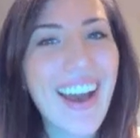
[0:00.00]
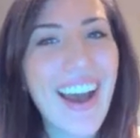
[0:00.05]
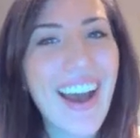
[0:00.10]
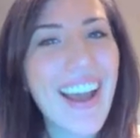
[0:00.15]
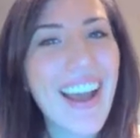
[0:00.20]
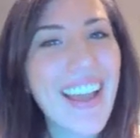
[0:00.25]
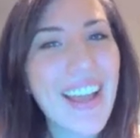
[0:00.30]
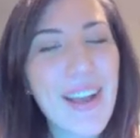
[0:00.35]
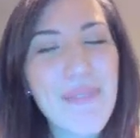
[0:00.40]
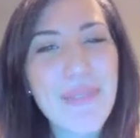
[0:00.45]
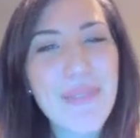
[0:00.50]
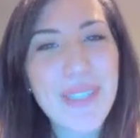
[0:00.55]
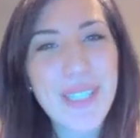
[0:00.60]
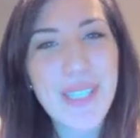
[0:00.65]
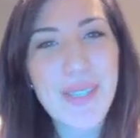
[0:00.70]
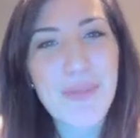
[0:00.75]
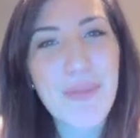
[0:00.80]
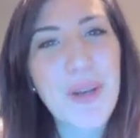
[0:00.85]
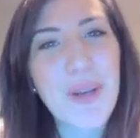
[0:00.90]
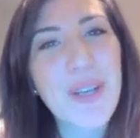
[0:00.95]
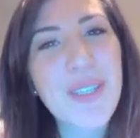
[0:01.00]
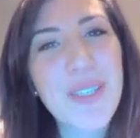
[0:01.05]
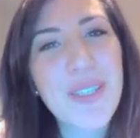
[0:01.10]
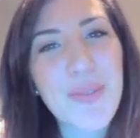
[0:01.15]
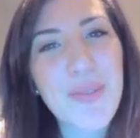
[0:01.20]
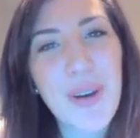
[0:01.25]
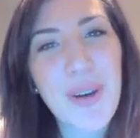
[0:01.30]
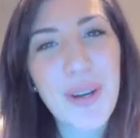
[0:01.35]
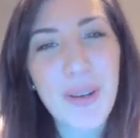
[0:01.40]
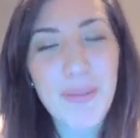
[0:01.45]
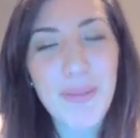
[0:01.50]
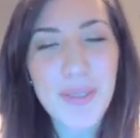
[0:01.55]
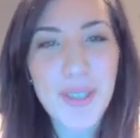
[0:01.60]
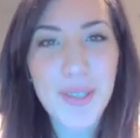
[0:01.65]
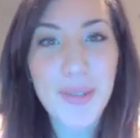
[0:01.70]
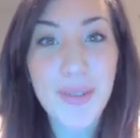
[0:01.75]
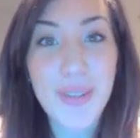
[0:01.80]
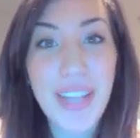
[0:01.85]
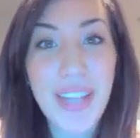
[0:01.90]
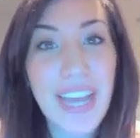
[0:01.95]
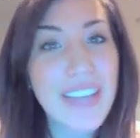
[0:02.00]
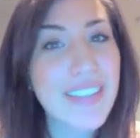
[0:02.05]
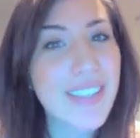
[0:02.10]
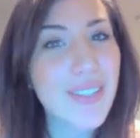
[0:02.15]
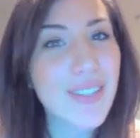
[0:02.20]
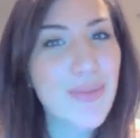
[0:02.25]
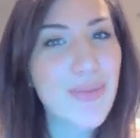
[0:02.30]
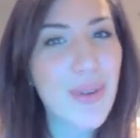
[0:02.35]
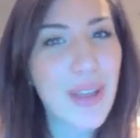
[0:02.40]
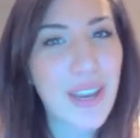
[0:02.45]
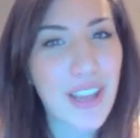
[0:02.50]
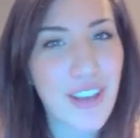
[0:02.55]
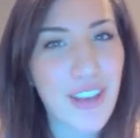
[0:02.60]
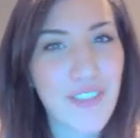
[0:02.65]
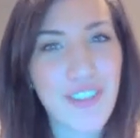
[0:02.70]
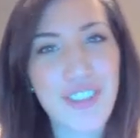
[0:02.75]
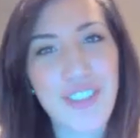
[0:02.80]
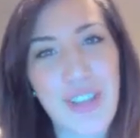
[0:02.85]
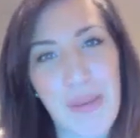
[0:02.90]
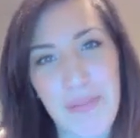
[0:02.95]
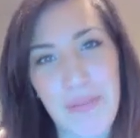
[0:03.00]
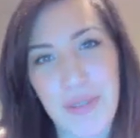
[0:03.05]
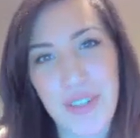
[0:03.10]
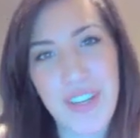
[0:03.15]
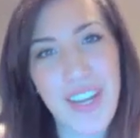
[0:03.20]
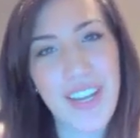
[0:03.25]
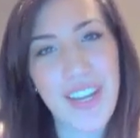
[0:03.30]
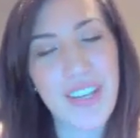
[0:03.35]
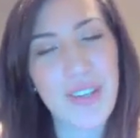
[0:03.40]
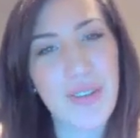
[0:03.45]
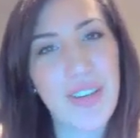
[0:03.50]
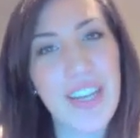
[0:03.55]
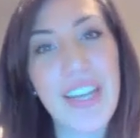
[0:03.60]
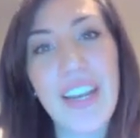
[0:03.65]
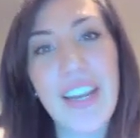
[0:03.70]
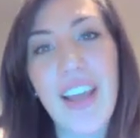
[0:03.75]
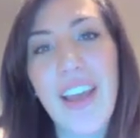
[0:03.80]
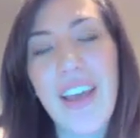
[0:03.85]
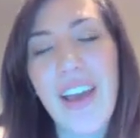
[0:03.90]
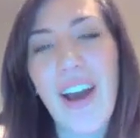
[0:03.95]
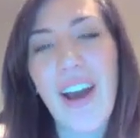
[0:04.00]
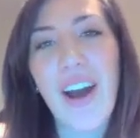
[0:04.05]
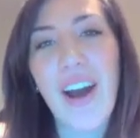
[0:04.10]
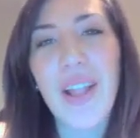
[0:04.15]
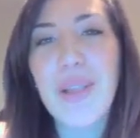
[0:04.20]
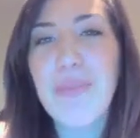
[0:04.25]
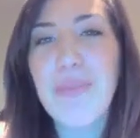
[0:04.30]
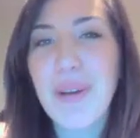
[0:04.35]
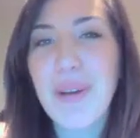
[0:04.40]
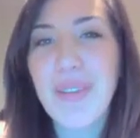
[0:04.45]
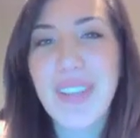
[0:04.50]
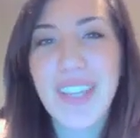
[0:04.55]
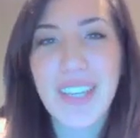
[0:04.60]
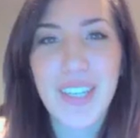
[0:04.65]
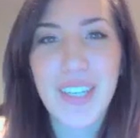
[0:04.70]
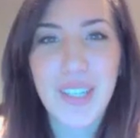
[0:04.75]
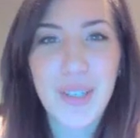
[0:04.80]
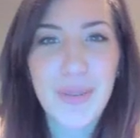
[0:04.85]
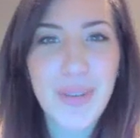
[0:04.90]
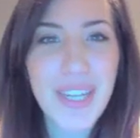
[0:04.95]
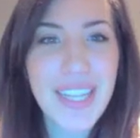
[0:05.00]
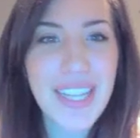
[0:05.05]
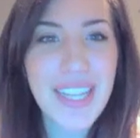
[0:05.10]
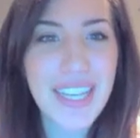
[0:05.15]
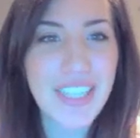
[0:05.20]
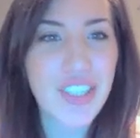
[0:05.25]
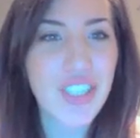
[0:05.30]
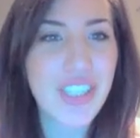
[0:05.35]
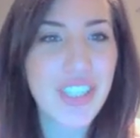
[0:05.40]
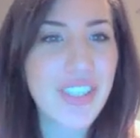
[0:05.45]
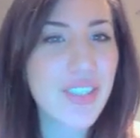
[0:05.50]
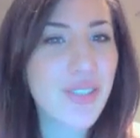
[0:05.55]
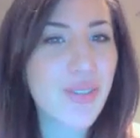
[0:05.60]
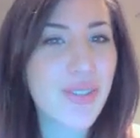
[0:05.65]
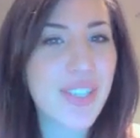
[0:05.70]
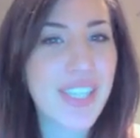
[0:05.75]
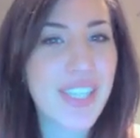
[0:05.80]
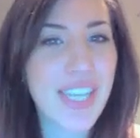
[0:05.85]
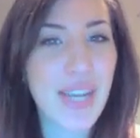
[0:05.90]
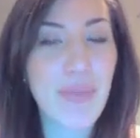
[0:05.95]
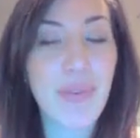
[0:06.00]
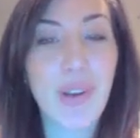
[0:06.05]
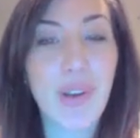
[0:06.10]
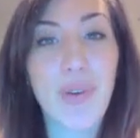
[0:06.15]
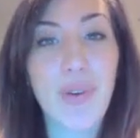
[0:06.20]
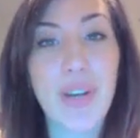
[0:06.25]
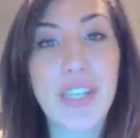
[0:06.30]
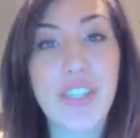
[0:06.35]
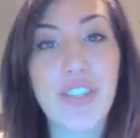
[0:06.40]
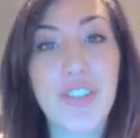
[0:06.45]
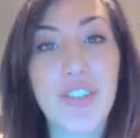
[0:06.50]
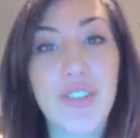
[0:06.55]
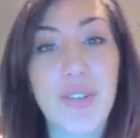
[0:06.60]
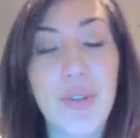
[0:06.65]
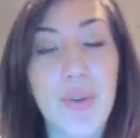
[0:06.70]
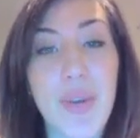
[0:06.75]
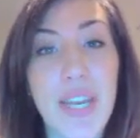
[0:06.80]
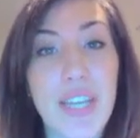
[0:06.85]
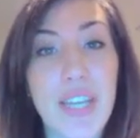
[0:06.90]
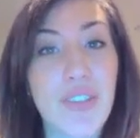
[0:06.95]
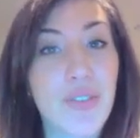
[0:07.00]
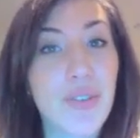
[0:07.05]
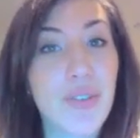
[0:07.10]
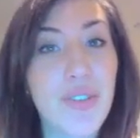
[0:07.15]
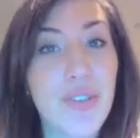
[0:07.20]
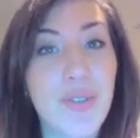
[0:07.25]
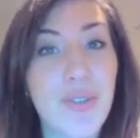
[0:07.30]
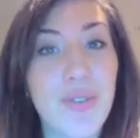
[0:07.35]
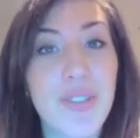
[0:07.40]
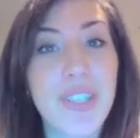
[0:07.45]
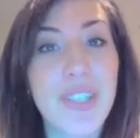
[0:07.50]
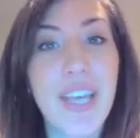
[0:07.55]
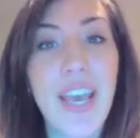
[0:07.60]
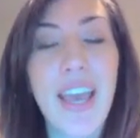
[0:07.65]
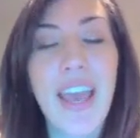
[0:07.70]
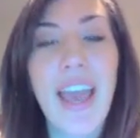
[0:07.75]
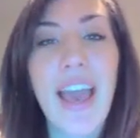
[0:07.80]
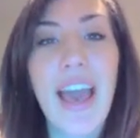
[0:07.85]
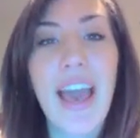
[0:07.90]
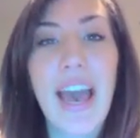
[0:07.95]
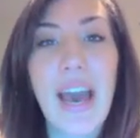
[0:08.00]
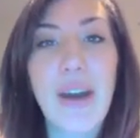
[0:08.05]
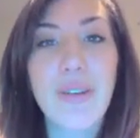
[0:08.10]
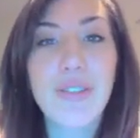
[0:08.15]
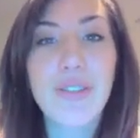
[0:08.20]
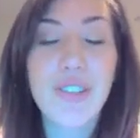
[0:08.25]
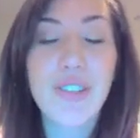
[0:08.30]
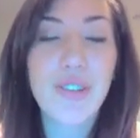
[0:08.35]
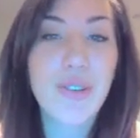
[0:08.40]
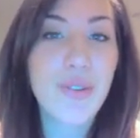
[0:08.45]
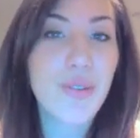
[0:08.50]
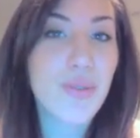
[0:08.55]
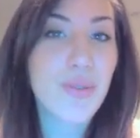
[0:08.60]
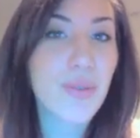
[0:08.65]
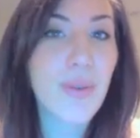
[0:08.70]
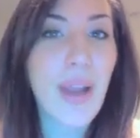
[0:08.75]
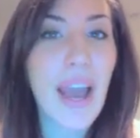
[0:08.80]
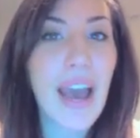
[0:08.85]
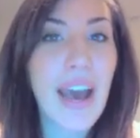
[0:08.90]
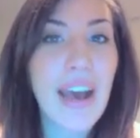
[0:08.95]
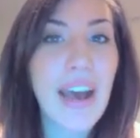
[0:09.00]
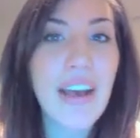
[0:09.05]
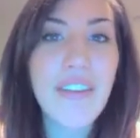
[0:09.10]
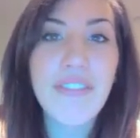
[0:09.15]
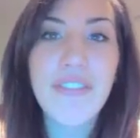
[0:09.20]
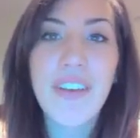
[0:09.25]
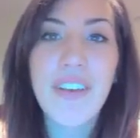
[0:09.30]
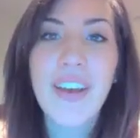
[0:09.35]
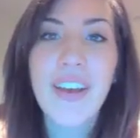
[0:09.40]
Hi, I'm Mrs. Burns and welcome to Lesson 1 of our Chapter 9 unit, all about linear relations. So today we're going to introduce how to graph